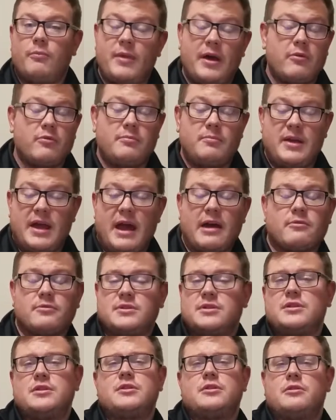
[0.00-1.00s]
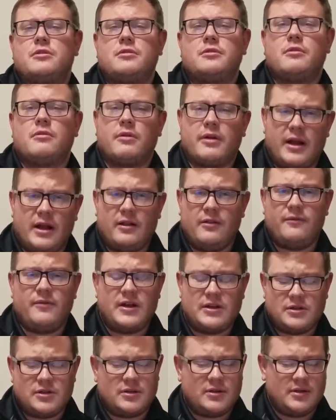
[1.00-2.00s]
That would be acquisition or
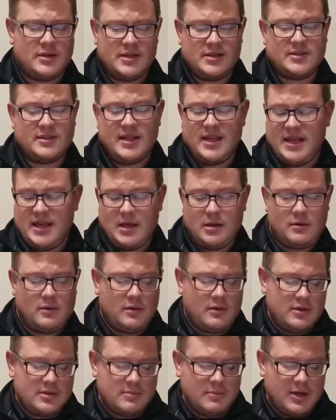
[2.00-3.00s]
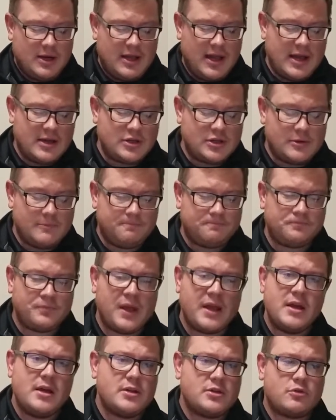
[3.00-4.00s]
elevation is mitigation.
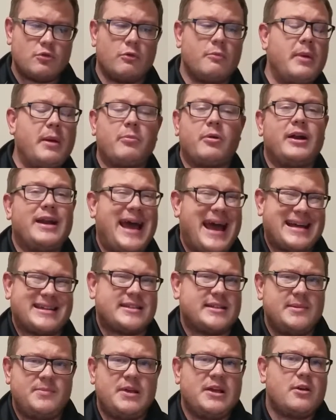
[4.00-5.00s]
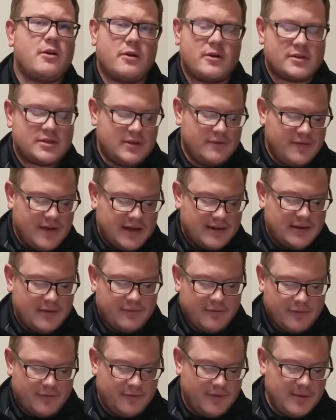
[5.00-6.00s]
So remember, it has to be cost effective
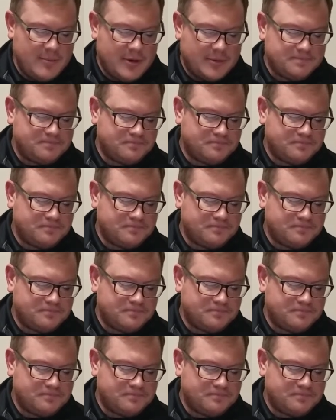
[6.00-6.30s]
for FEMA.